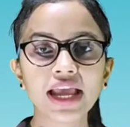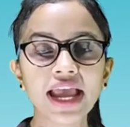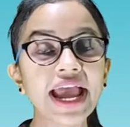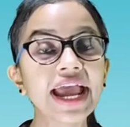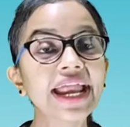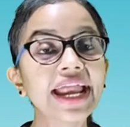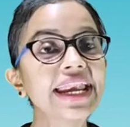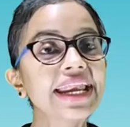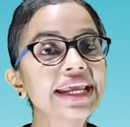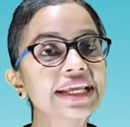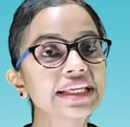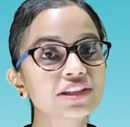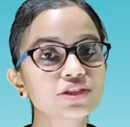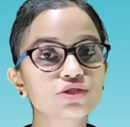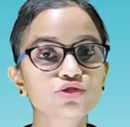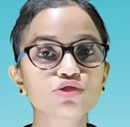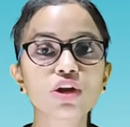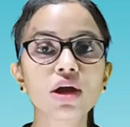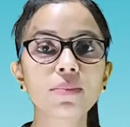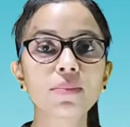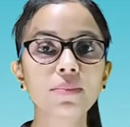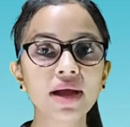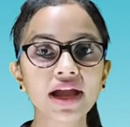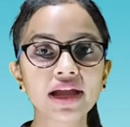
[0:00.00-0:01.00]
An
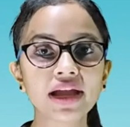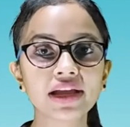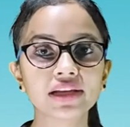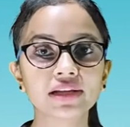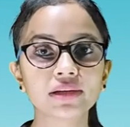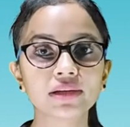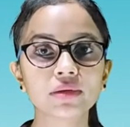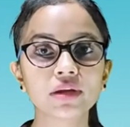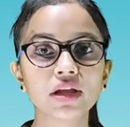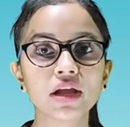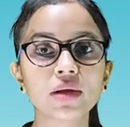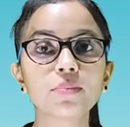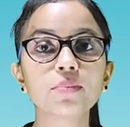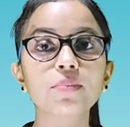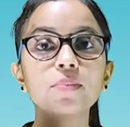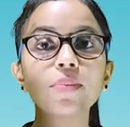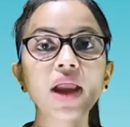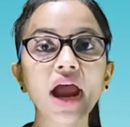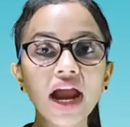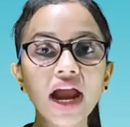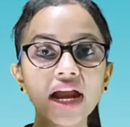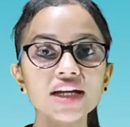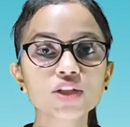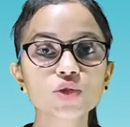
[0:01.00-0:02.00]
extra mile.
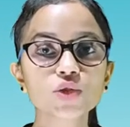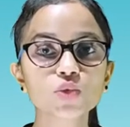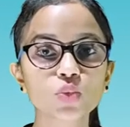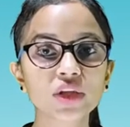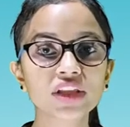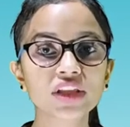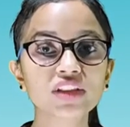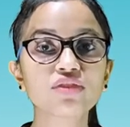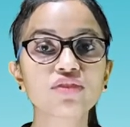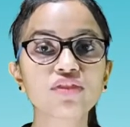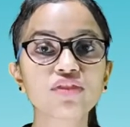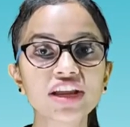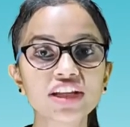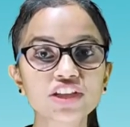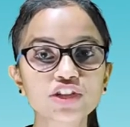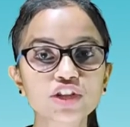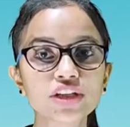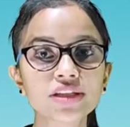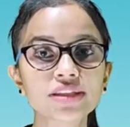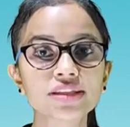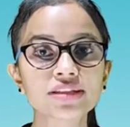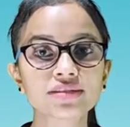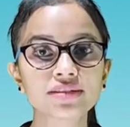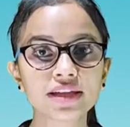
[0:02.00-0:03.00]
Plants with
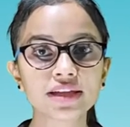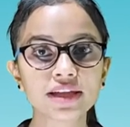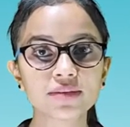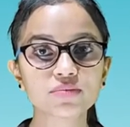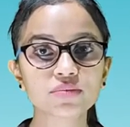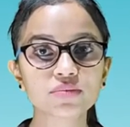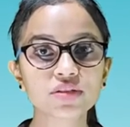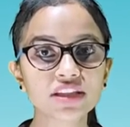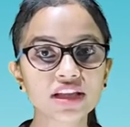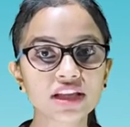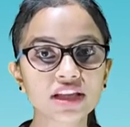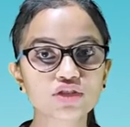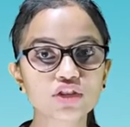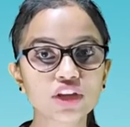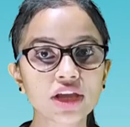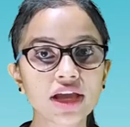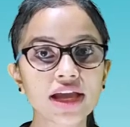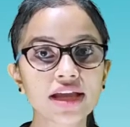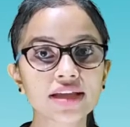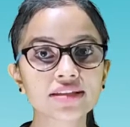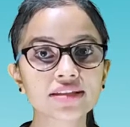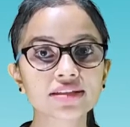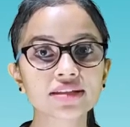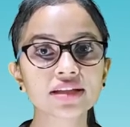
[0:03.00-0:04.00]
fleshy stems such
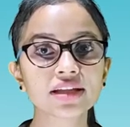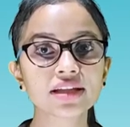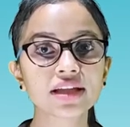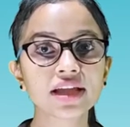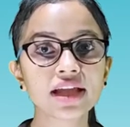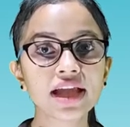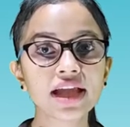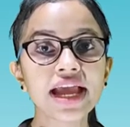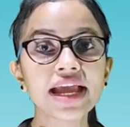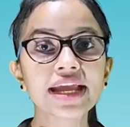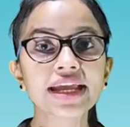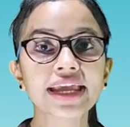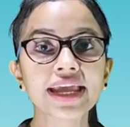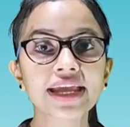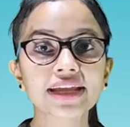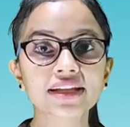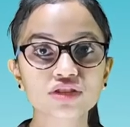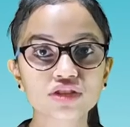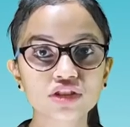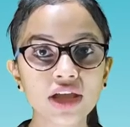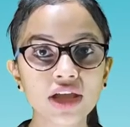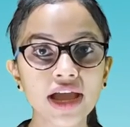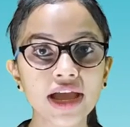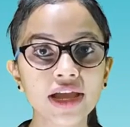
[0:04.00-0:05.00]
as
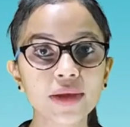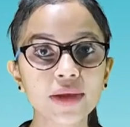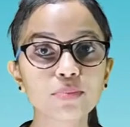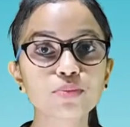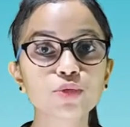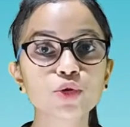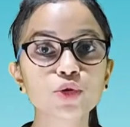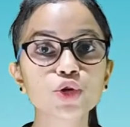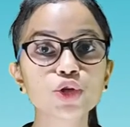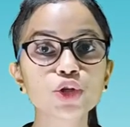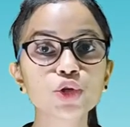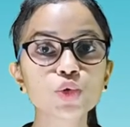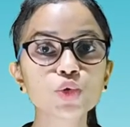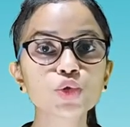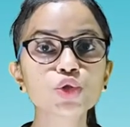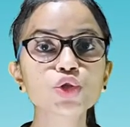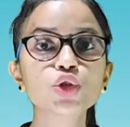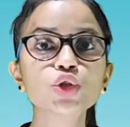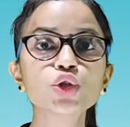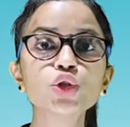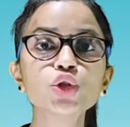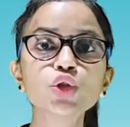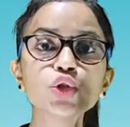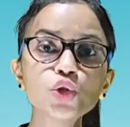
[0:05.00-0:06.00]
cacti
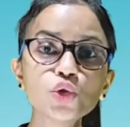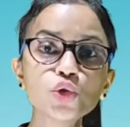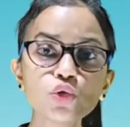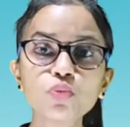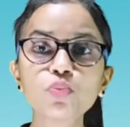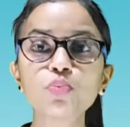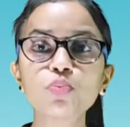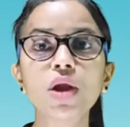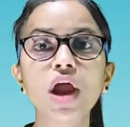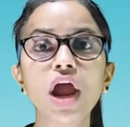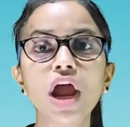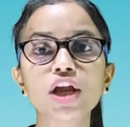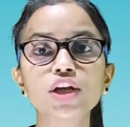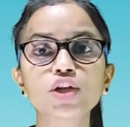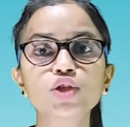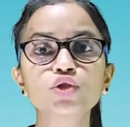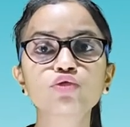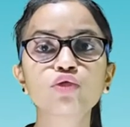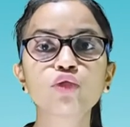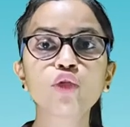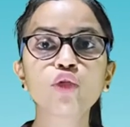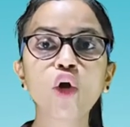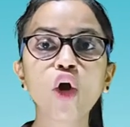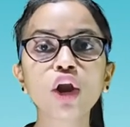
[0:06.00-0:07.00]
produce new plants
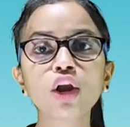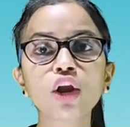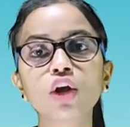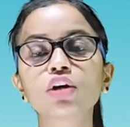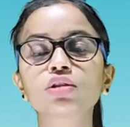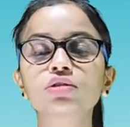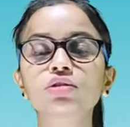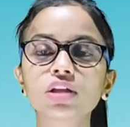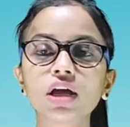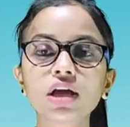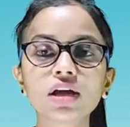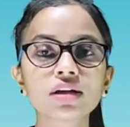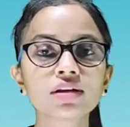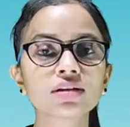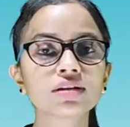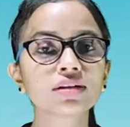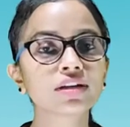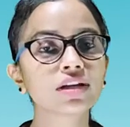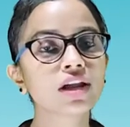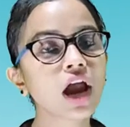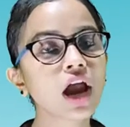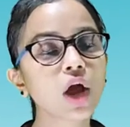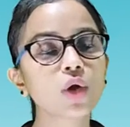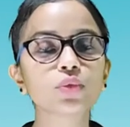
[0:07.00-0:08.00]
fall on the
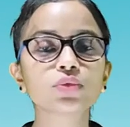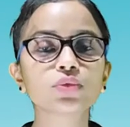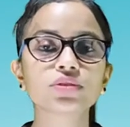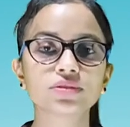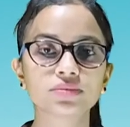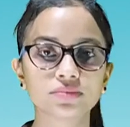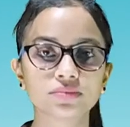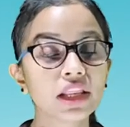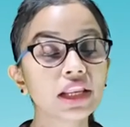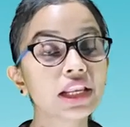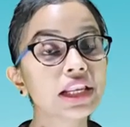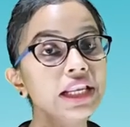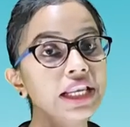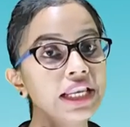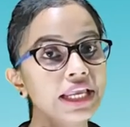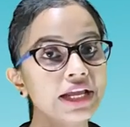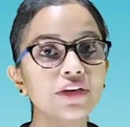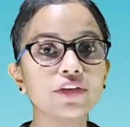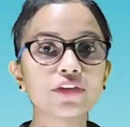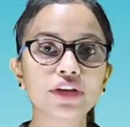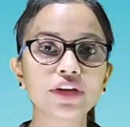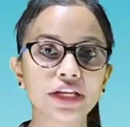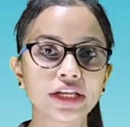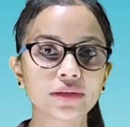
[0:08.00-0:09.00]
ground.
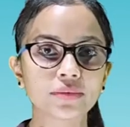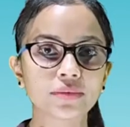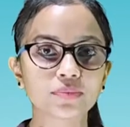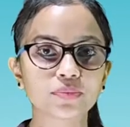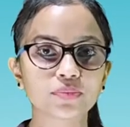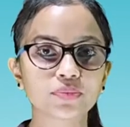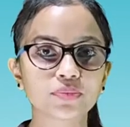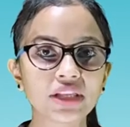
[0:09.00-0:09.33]
Layering.